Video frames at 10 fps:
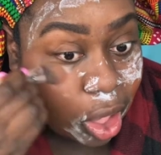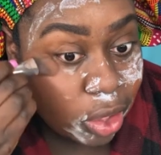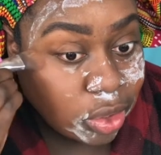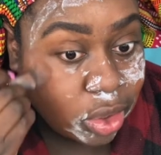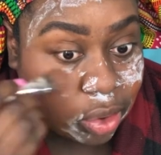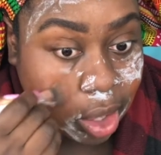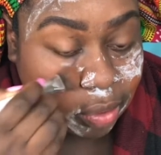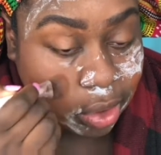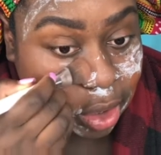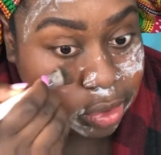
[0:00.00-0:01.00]
I think you
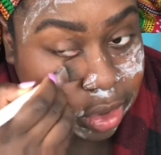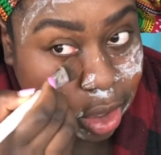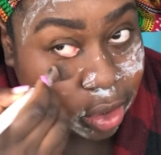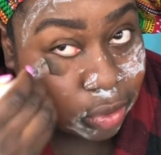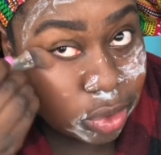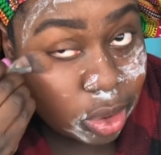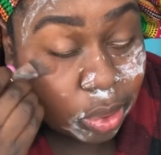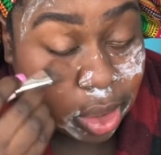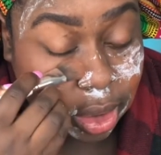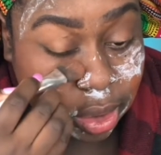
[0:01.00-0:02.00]
have enough stuff that
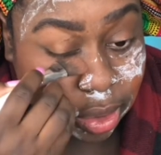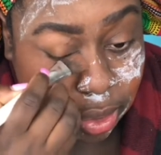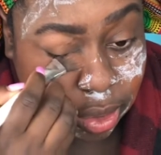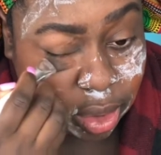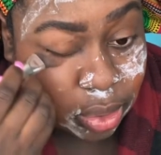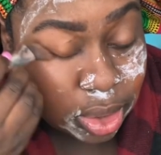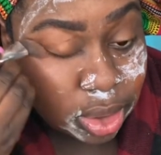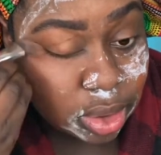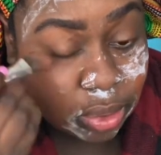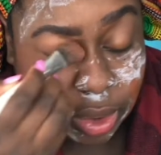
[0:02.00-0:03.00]
we can, we
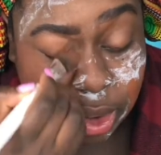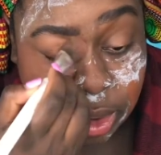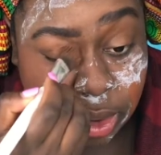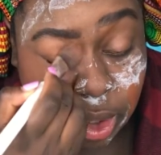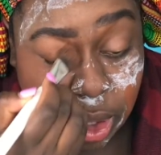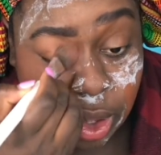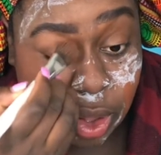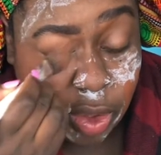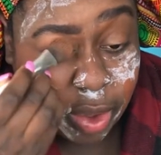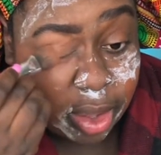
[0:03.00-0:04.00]
can, we can,
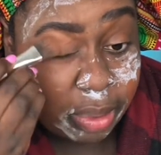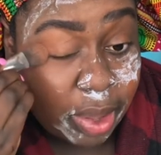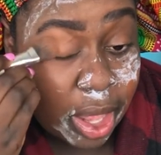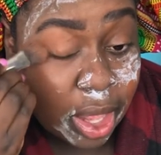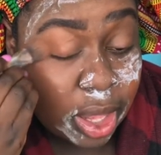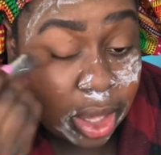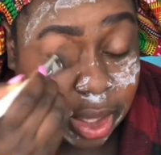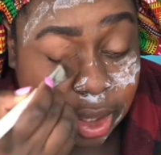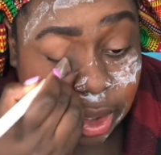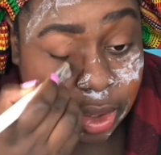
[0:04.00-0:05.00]
we can buy
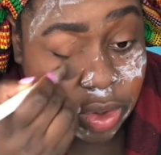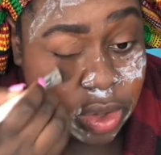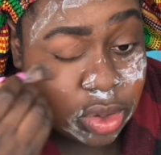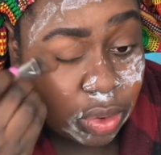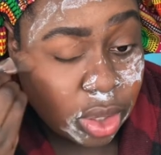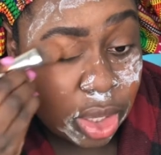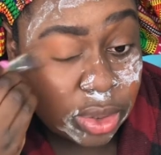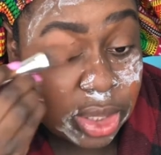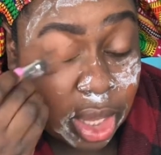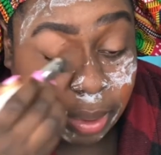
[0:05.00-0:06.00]
and use for a
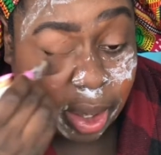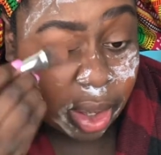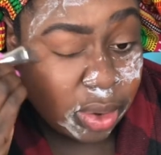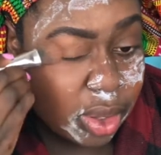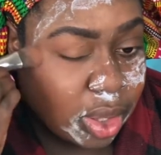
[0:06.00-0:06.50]
long time now.